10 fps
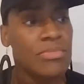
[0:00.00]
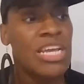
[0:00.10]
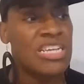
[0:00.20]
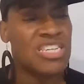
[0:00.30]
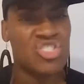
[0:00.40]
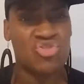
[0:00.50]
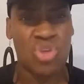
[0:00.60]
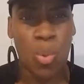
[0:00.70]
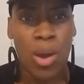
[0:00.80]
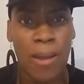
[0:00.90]
And I said, you
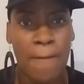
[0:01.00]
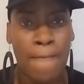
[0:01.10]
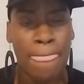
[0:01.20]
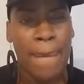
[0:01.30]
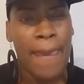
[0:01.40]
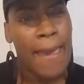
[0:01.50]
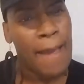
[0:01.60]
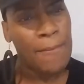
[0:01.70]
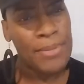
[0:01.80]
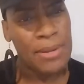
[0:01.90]
know what?
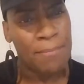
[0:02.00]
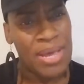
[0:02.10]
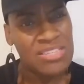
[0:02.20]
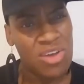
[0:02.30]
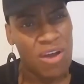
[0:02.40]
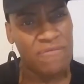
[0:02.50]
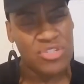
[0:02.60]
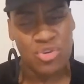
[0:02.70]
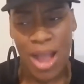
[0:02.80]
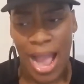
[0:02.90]
I'm going to be the best officer